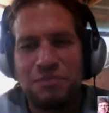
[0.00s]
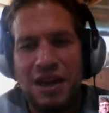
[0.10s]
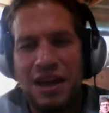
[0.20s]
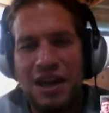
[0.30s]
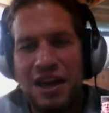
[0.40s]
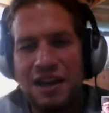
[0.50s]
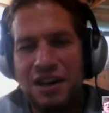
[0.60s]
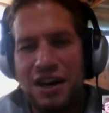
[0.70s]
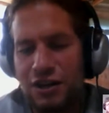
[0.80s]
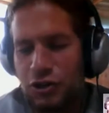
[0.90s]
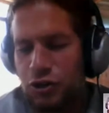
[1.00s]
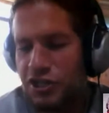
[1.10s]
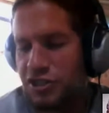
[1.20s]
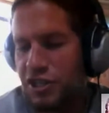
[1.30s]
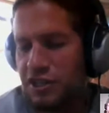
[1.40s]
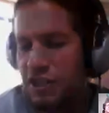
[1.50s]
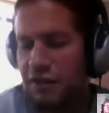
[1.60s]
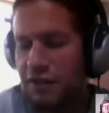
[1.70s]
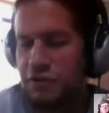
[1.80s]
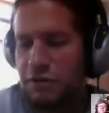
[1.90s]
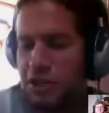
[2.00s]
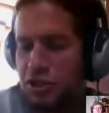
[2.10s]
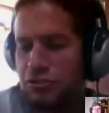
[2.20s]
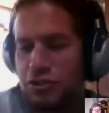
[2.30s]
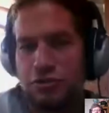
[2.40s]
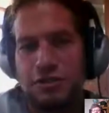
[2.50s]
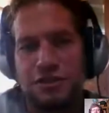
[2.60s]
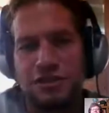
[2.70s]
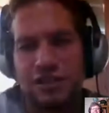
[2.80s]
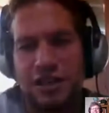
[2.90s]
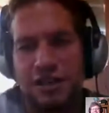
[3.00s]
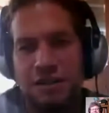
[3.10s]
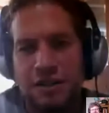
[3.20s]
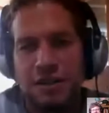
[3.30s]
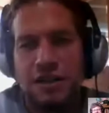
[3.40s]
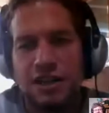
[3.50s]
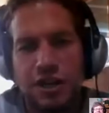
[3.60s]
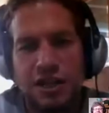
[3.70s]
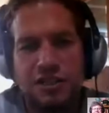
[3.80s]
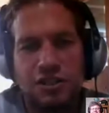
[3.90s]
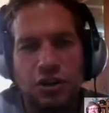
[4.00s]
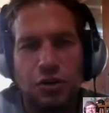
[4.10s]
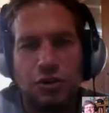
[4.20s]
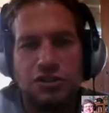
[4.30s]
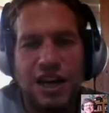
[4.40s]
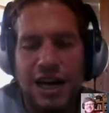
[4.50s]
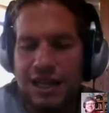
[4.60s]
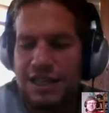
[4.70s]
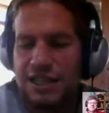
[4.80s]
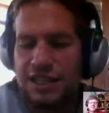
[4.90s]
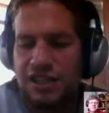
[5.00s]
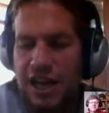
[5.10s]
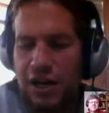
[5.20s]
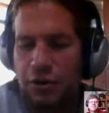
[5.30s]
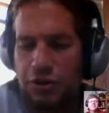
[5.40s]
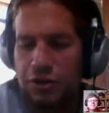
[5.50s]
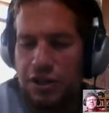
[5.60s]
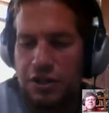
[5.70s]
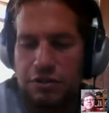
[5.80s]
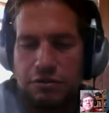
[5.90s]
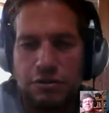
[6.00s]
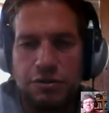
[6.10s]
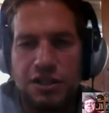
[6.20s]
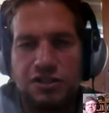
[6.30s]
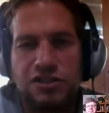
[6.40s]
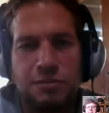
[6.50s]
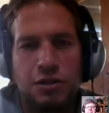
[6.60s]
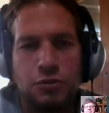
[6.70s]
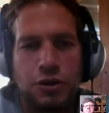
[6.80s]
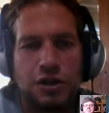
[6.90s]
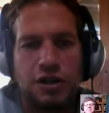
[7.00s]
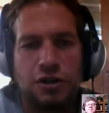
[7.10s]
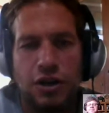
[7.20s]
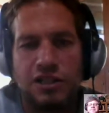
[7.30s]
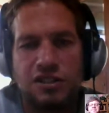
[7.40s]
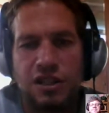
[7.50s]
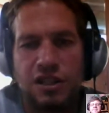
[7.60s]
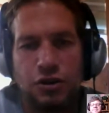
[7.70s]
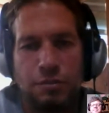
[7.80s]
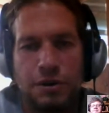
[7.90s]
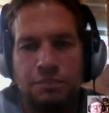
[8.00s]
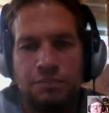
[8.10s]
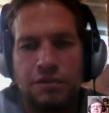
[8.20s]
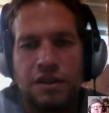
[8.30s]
And Chris, I'd love to meet you too. It's great to know there's colleagues out there doing similar work across the globe,